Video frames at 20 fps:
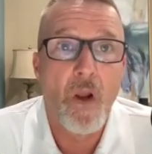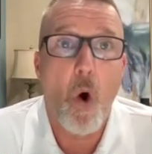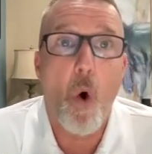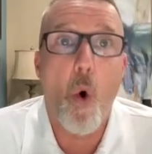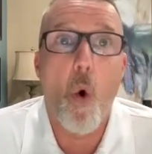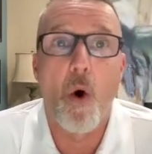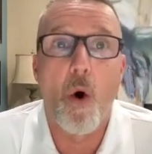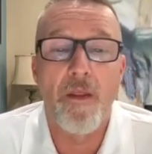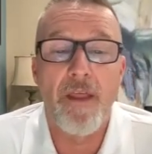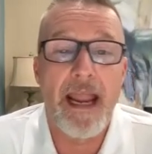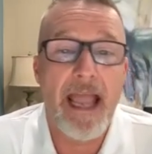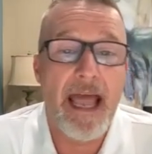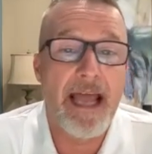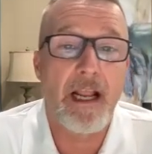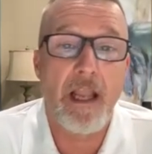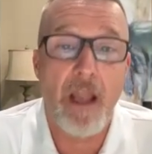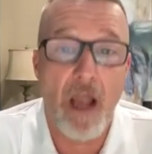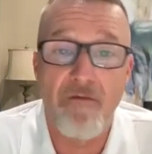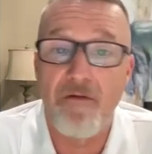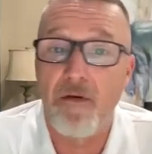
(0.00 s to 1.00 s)
or right. they had
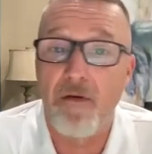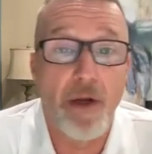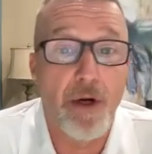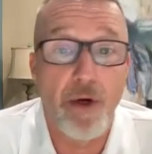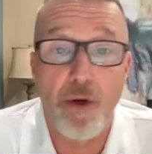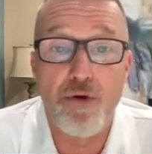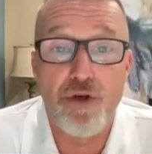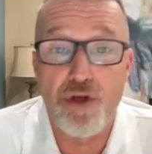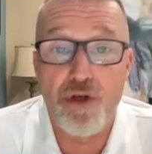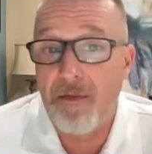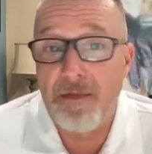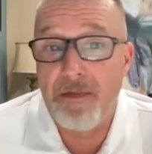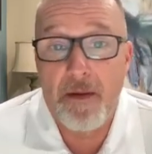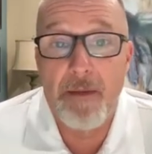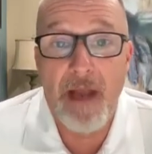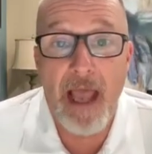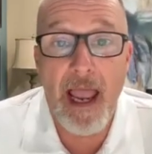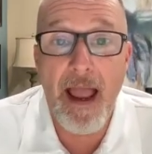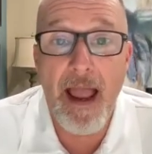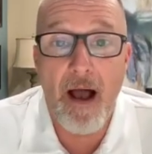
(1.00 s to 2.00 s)
a government who shut
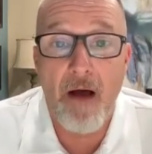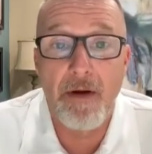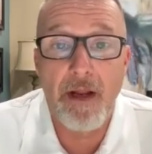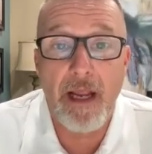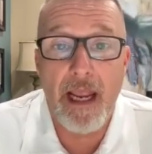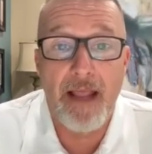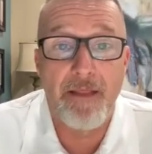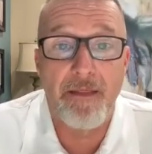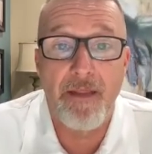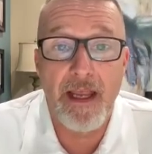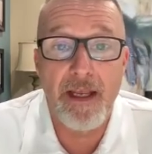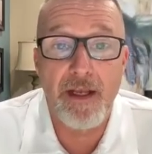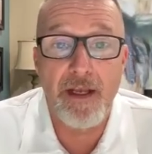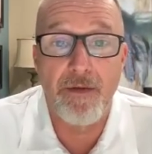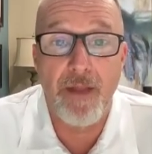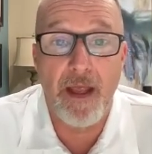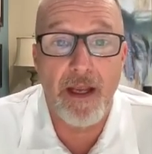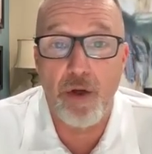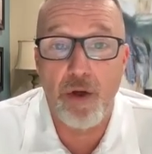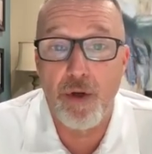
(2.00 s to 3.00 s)
them down and they
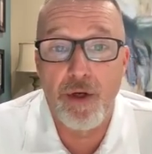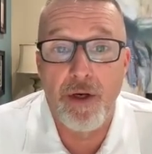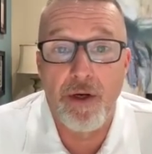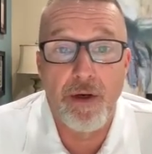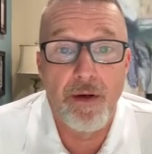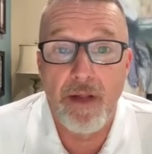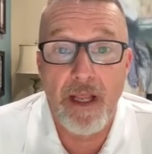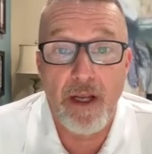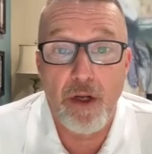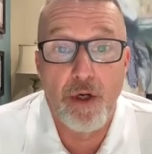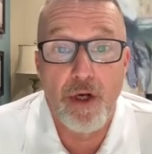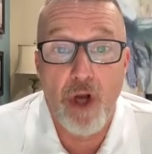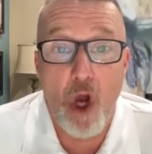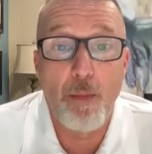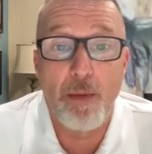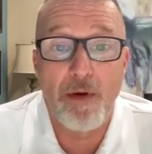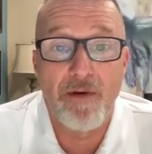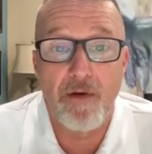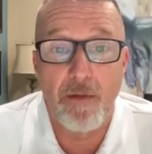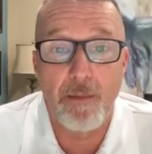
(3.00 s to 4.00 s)
they couldn't they couldn't
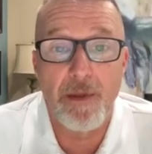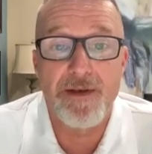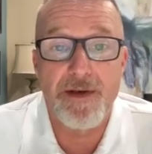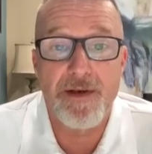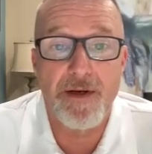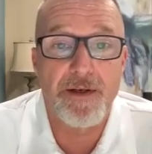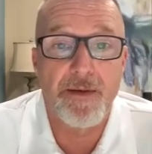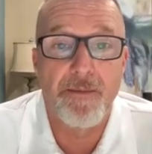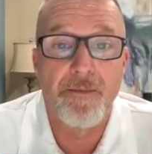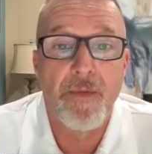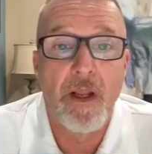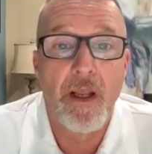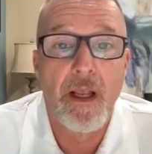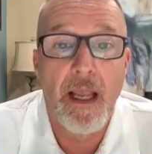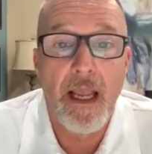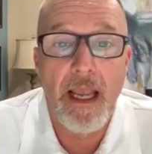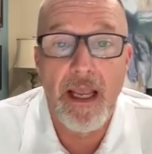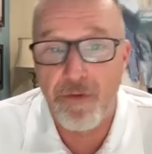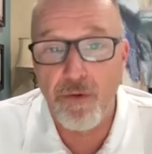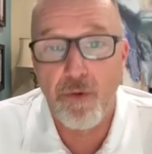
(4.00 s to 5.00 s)
open for business
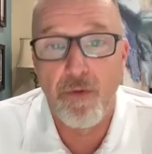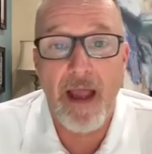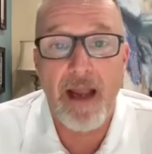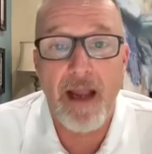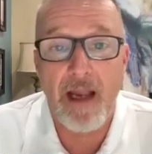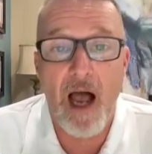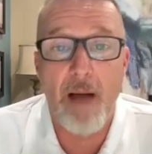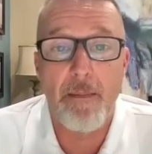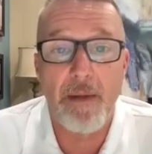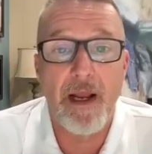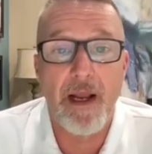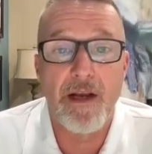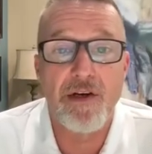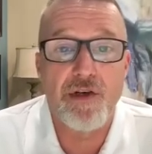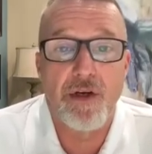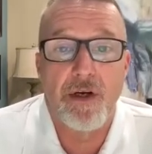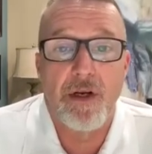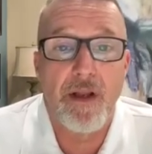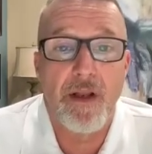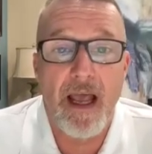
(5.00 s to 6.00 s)
and through right. that
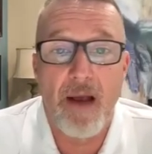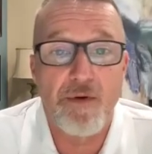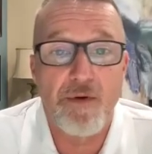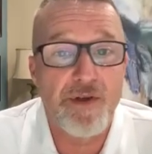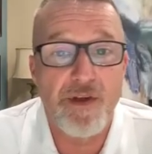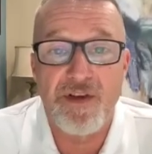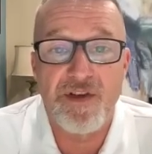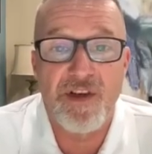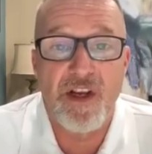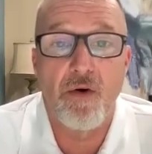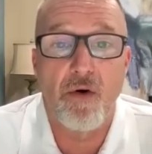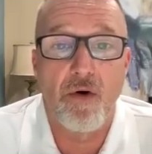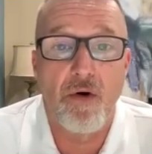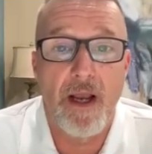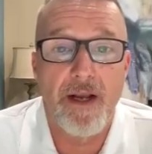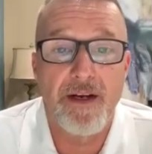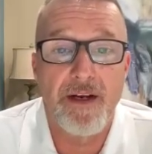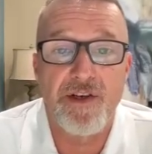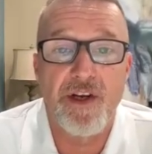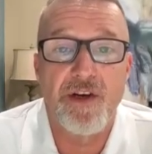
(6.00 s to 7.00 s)
combination that was the single
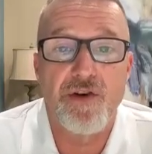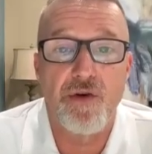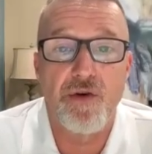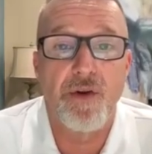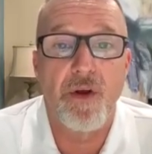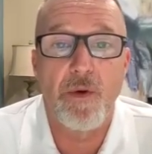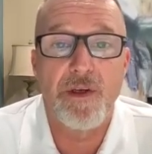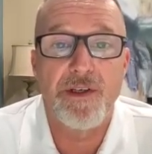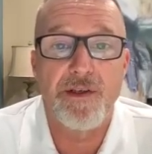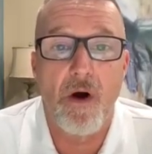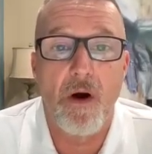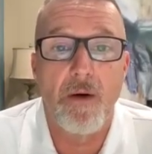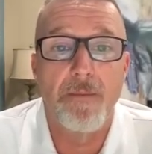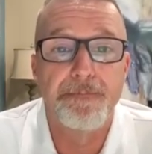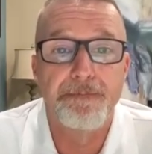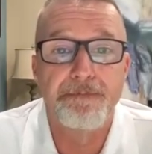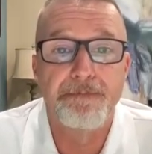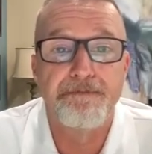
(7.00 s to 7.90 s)
greatest issue that we saw